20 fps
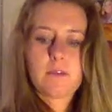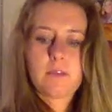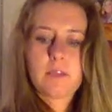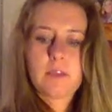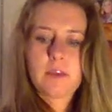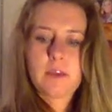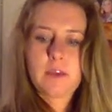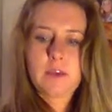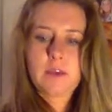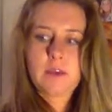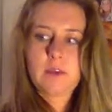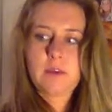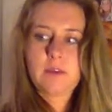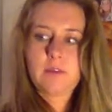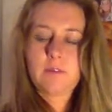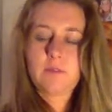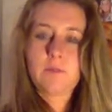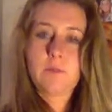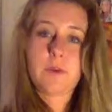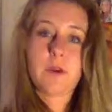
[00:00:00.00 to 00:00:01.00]

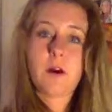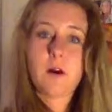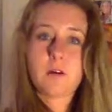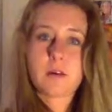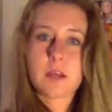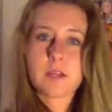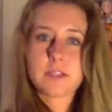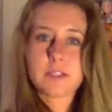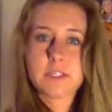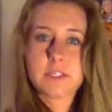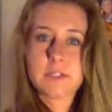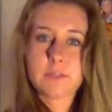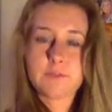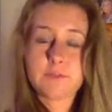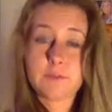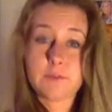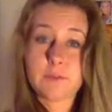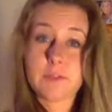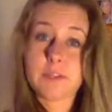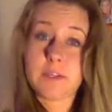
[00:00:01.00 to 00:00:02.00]
We all got to eat the
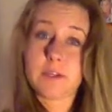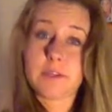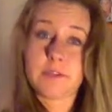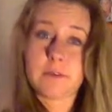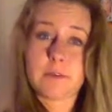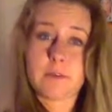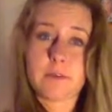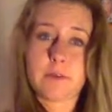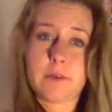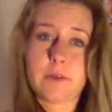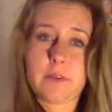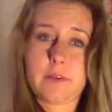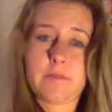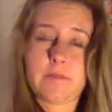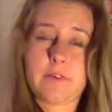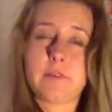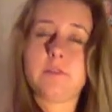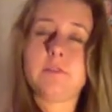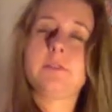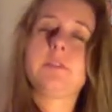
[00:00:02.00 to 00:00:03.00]
food together, including
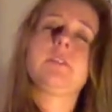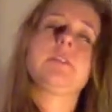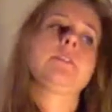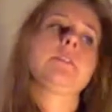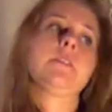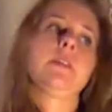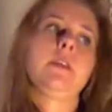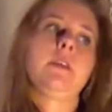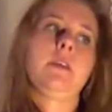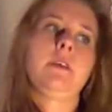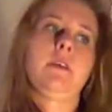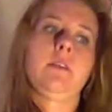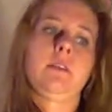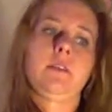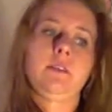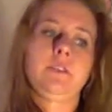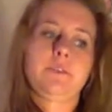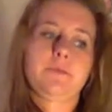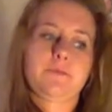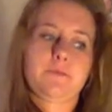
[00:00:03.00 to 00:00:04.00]
the villagers,
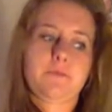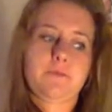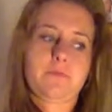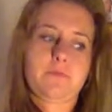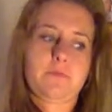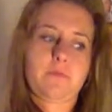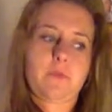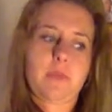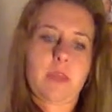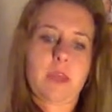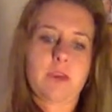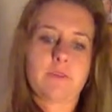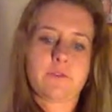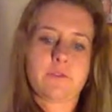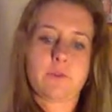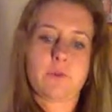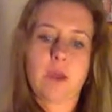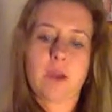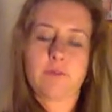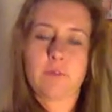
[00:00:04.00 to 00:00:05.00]
and
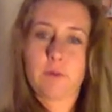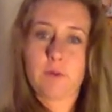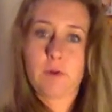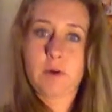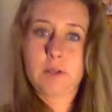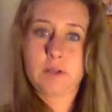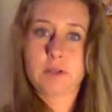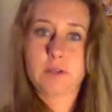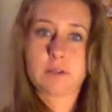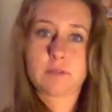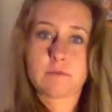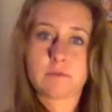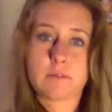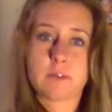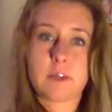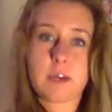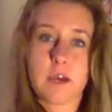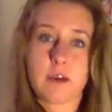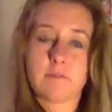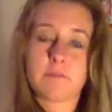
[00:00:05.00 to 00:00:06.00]
after everyone
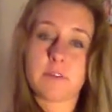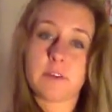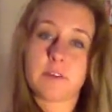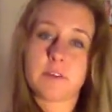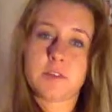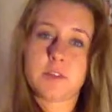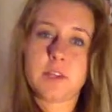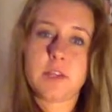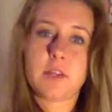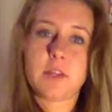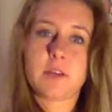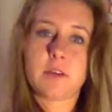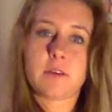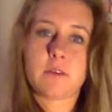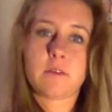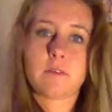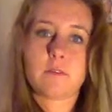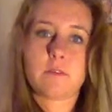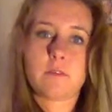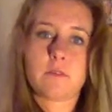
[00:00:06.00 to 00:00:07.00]
got finished
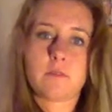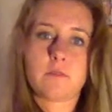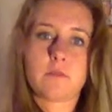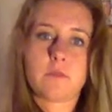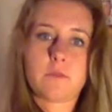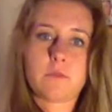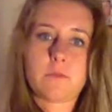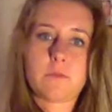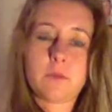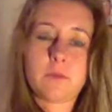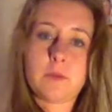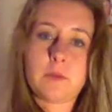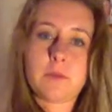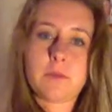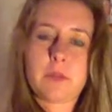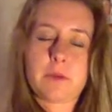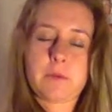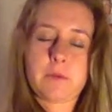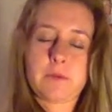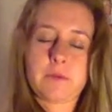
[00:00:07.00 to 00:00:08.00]
eating, the
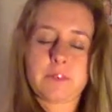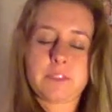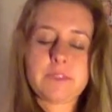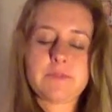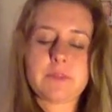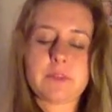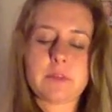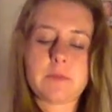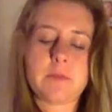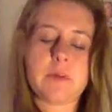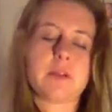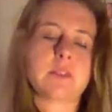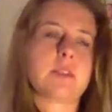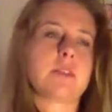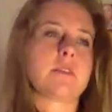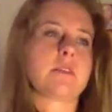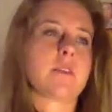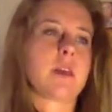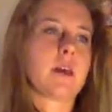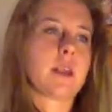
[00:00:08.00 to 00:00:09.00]
people that were receiving the
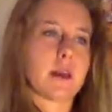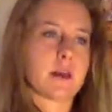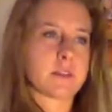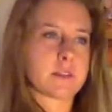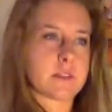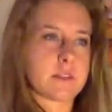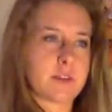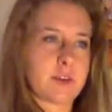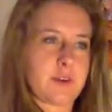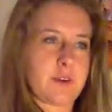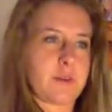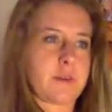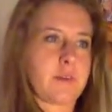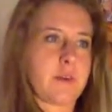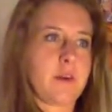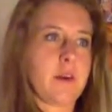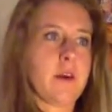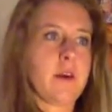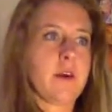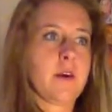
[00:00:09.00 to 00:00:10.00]
blessings got asked to
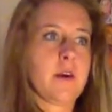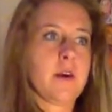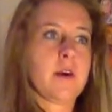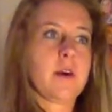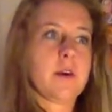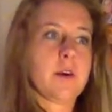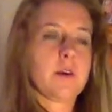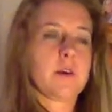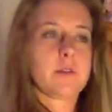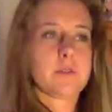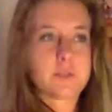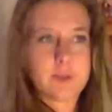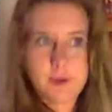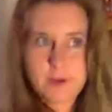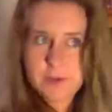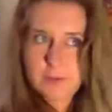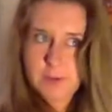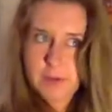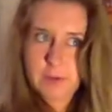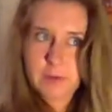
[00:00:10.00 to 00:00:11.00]
turn
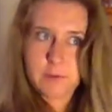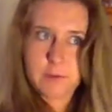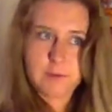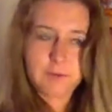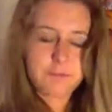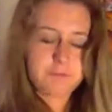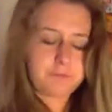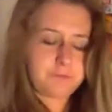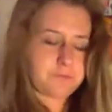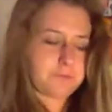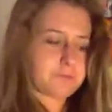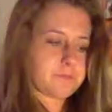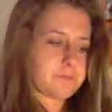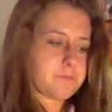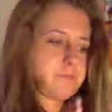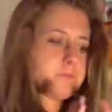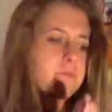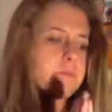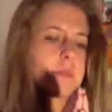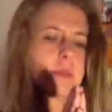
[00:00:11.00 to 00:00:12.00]
around,
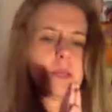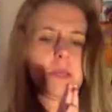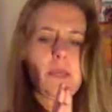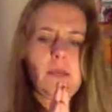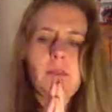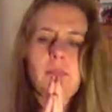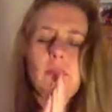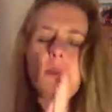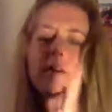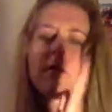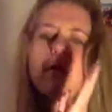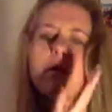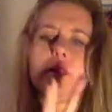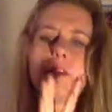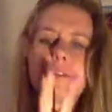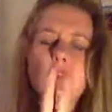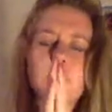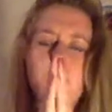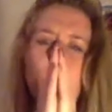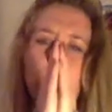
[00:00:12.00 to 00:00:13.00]
and they called
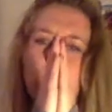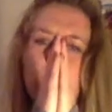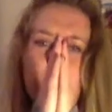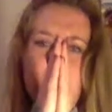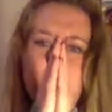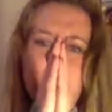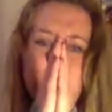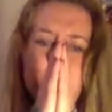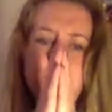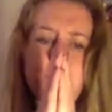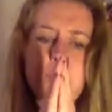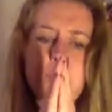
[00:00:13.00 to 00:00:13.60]
this a Y.